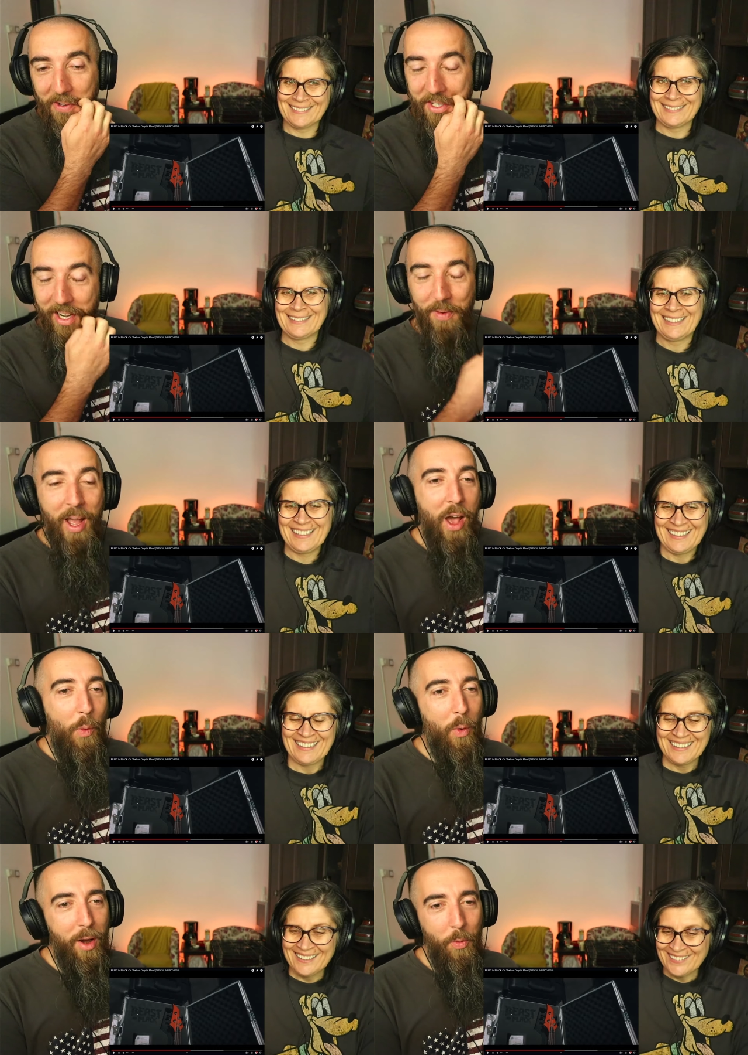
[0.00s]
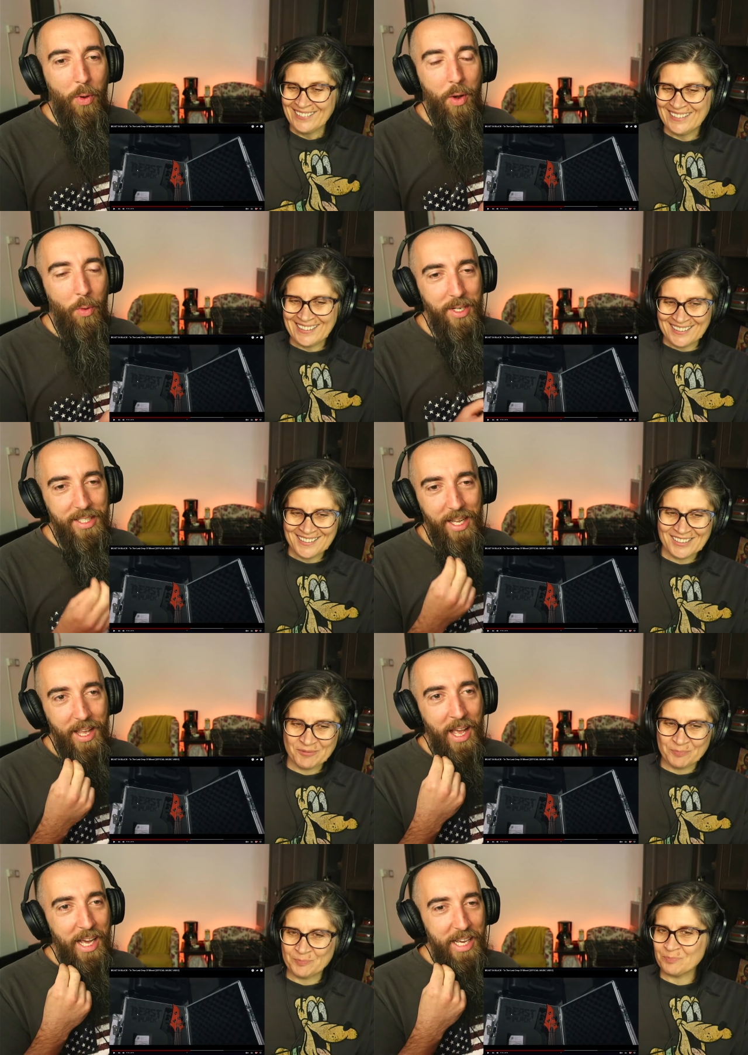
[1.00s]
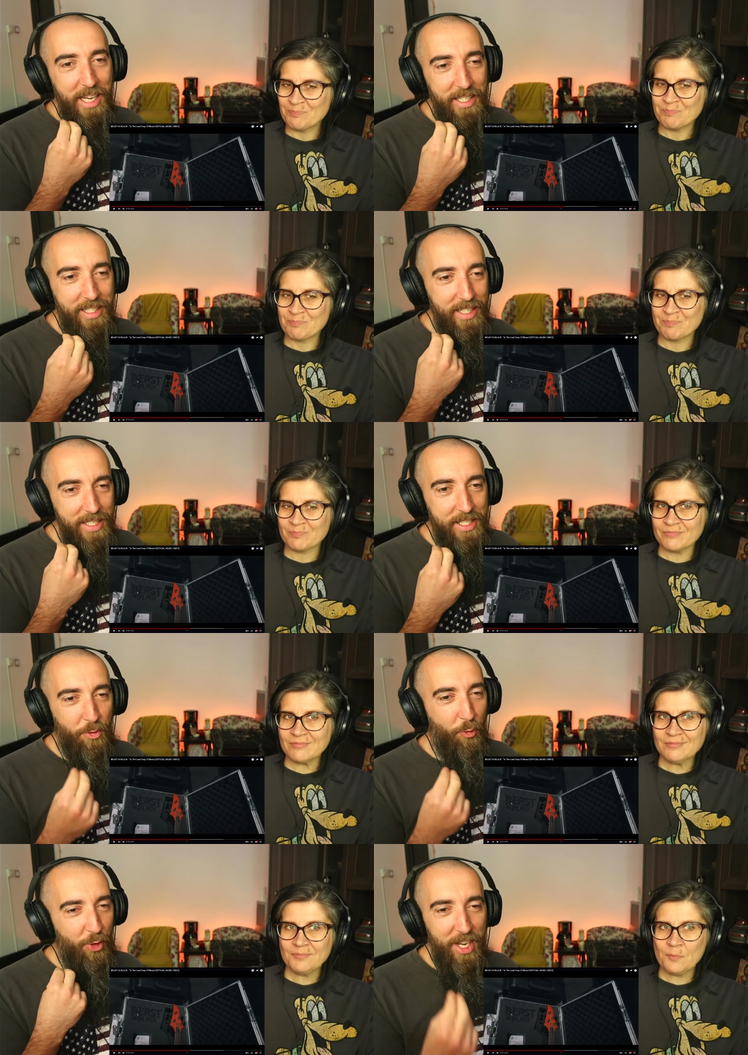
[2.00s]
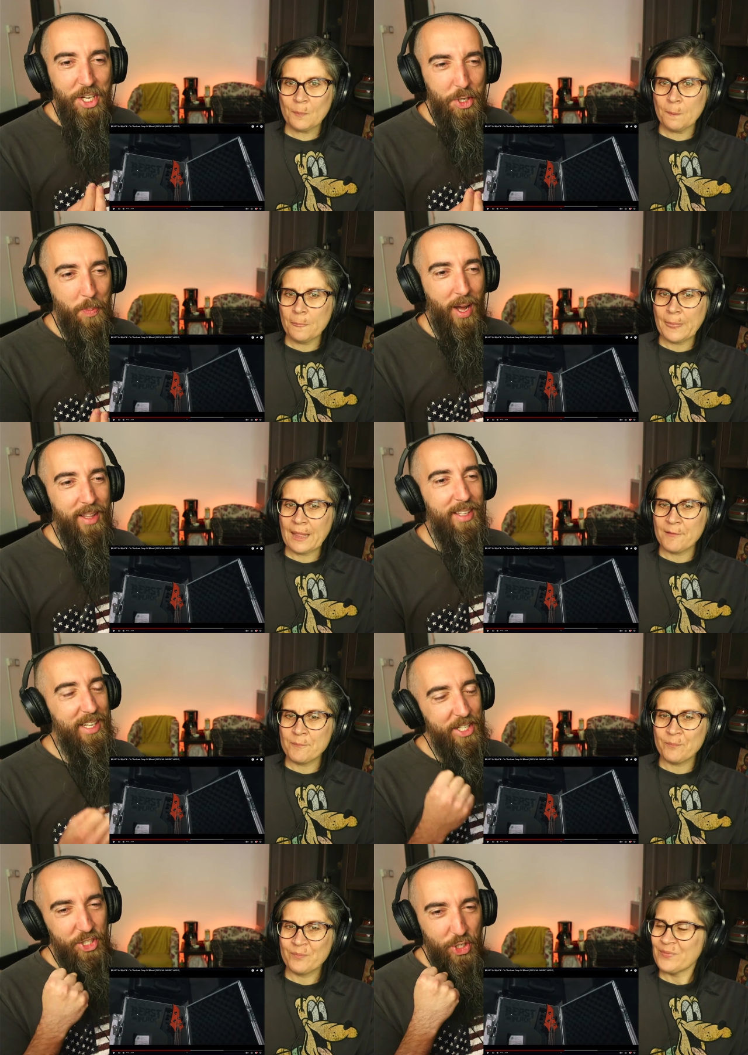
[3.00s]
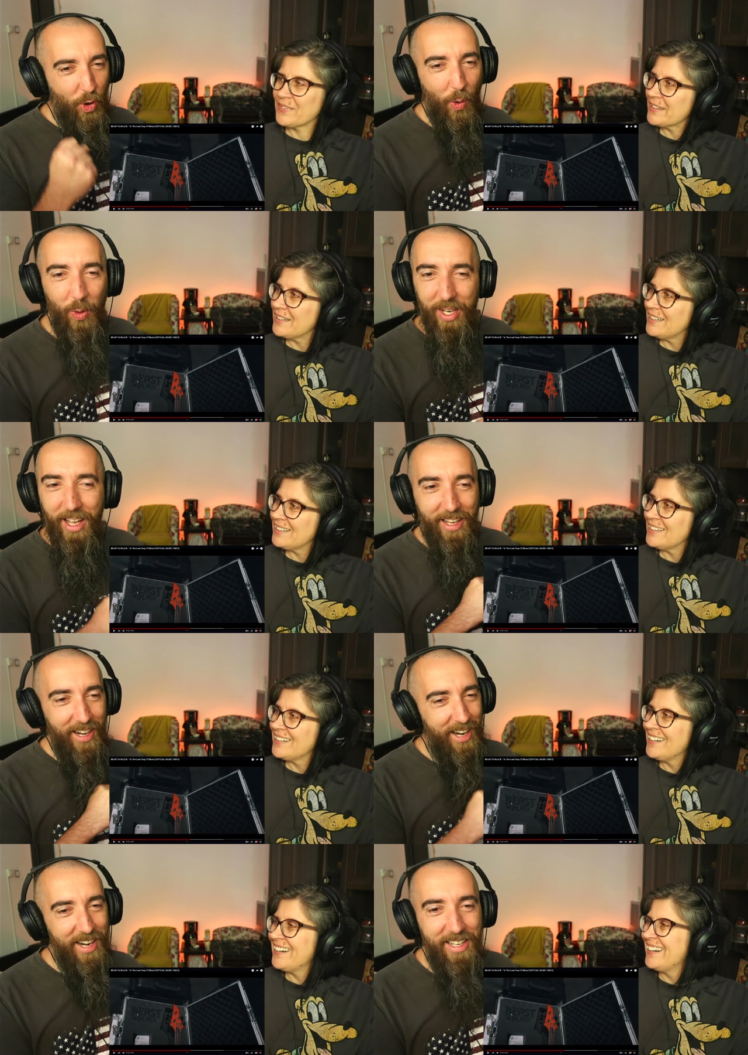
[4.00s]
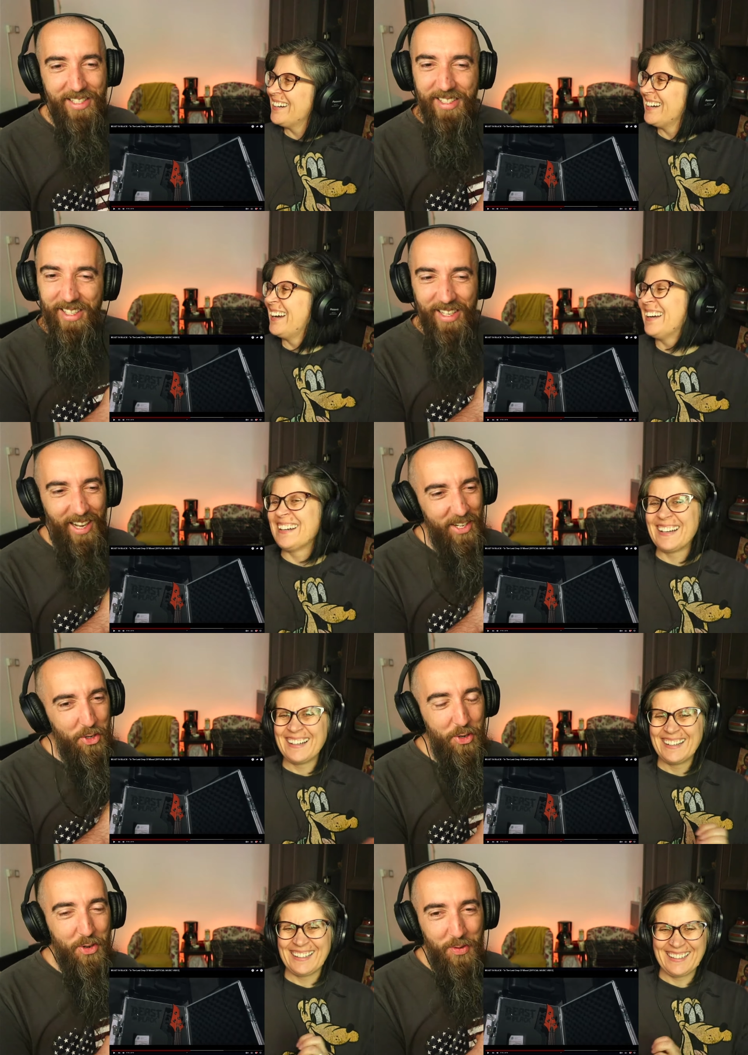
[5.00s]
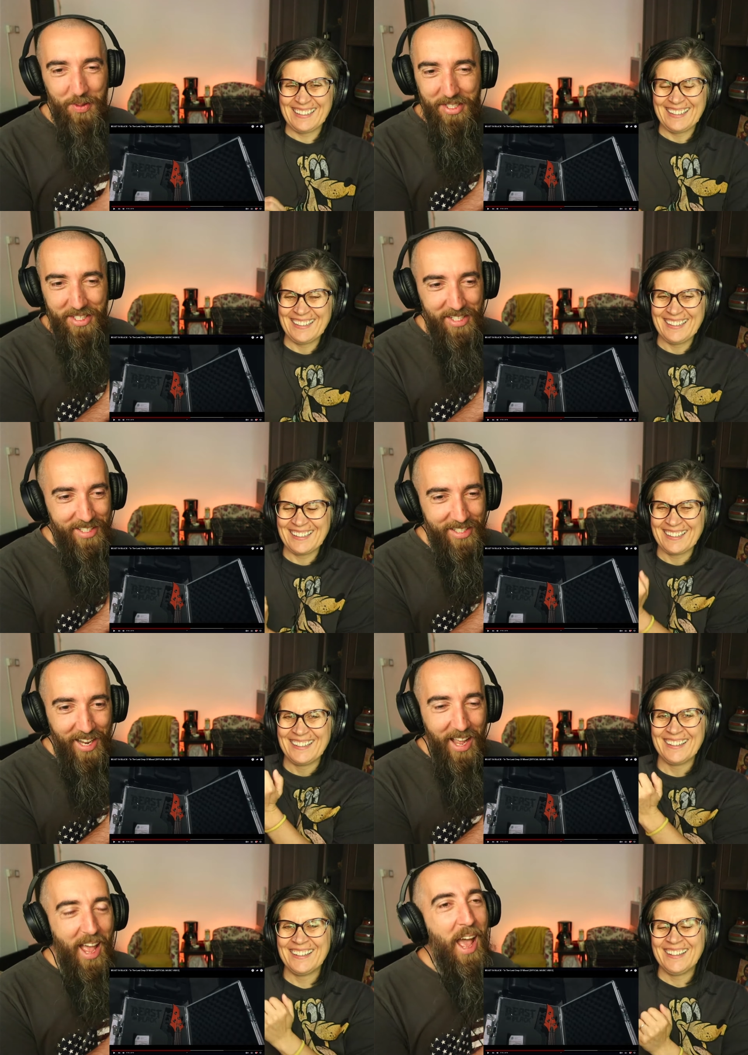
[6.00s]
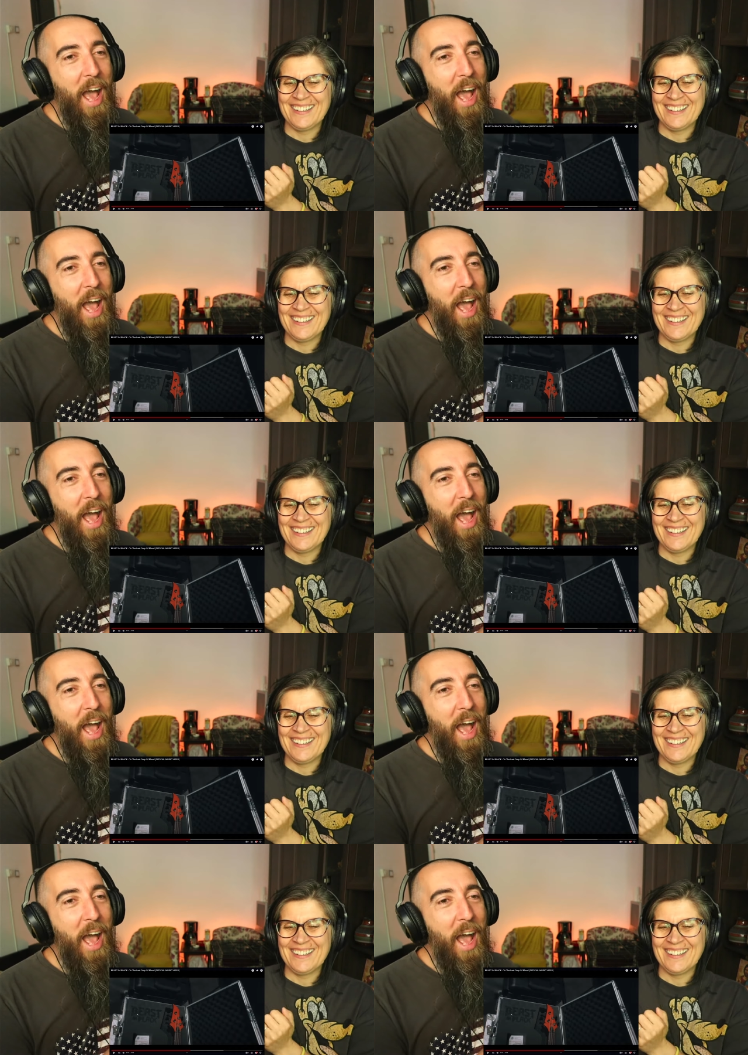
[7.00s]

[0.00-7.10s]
Speaker 1: go shut up what what i want to say this Finnish band, it's cold like ice. They, I don't know, it's just.